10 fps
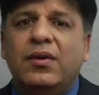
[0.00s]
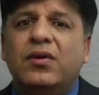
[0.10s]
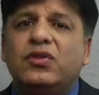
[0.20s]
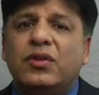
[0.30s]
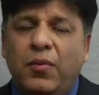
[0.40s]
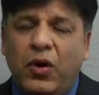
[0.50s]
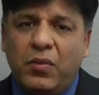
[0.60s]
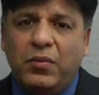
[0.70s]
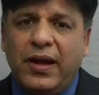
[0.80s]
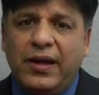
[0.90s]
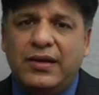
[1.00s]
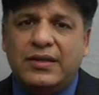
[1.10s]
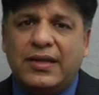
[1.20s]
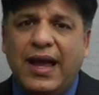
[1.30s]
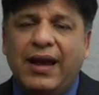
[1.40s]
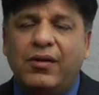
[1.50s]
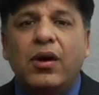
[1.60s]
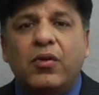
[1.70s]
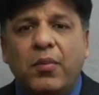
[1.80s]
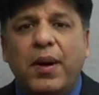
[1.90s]
So the bottom line is that,
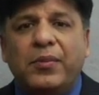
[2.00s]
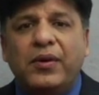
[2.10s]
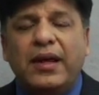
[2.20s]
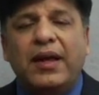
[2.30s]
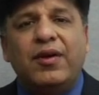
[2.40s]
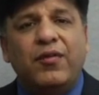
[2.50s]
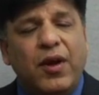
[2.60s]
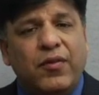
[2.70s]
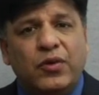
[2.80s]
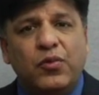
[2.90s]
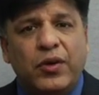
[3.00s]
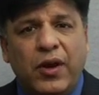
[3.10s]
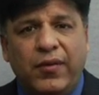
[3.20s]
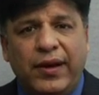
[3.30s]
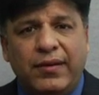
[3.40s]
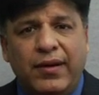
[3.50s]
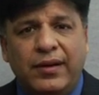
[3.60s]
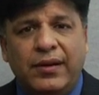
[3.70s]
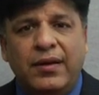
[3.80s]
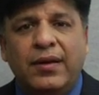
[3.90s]
remember, even if you have a 2-year green card,
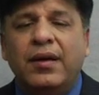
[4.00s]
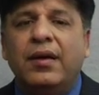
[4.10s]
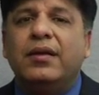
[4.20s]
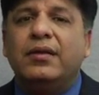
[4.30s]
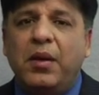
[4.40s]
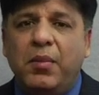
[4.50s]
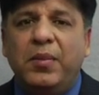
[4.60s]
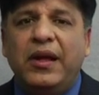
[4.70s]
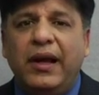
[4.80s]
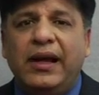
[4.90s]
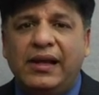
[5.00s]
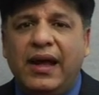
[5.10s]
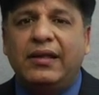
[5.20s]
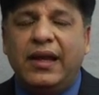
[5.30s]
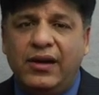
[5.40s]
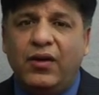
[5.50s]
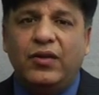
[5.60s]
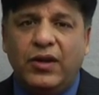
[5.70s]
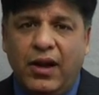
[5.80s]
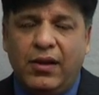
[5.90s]
there may be light at the end of
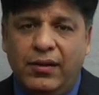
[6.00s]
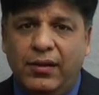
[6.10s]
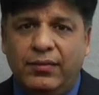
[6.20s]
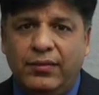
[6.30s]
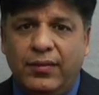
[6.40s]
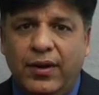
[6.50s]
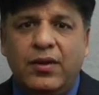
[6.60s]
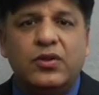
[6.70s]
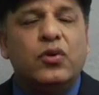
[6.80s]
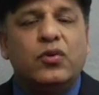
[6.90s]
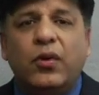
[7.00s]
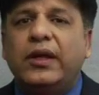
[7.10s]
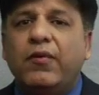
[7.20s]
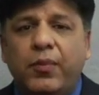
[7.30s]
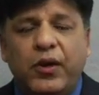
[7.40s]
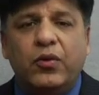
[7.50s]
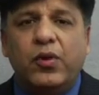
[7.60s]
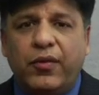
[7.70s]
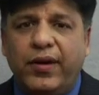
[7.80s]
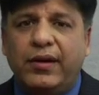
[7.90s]
the tunnel. So don't give up your 2-year
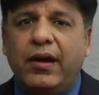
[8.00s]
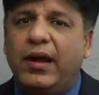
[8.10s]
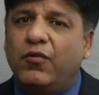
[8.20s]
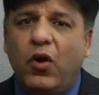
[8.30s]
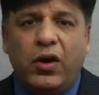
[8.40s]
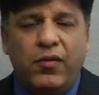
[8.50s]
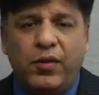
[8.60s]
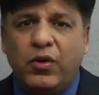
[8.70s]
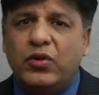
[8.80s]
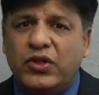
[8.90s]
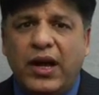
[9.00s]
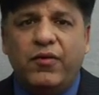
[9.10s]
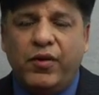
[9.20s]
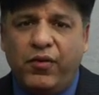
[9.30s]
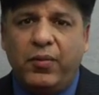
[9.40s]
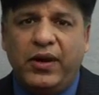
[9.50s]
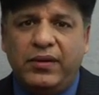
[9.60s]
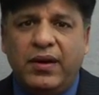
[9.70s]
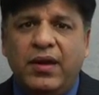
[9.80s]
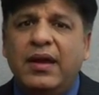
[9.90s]
green card and walk away. Don't shy away from it.
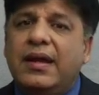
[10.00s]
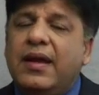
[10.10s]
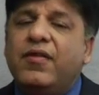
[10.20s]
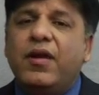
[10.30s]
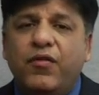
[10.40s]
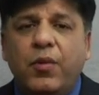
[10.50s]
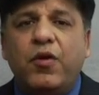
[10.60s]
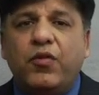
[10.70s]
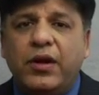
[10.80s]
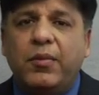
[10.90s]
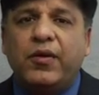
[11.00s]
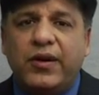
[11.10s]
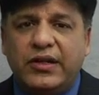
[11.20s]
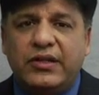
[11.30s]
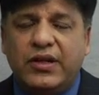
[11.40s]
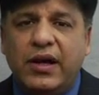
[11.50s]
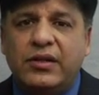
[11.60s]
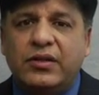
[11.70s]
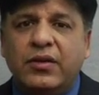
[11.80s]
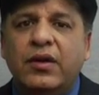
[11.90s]
Even if you're before an immigration judge,
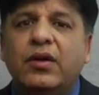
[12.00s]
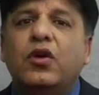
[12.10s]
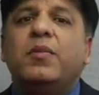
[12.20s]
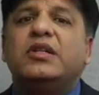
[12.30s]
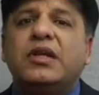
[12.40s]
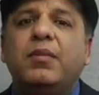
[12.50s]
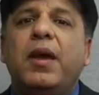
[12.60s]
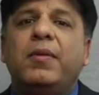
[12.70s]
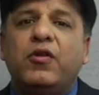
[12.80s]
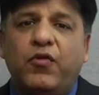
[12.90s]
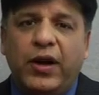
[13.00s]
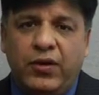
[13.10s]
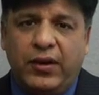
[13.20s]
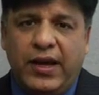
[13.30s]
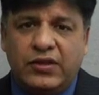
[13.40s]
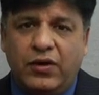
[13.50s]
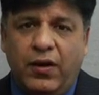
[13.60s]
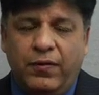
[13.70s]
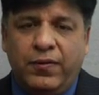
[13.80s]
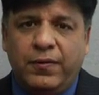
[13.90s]
you may still be able to fight your case off.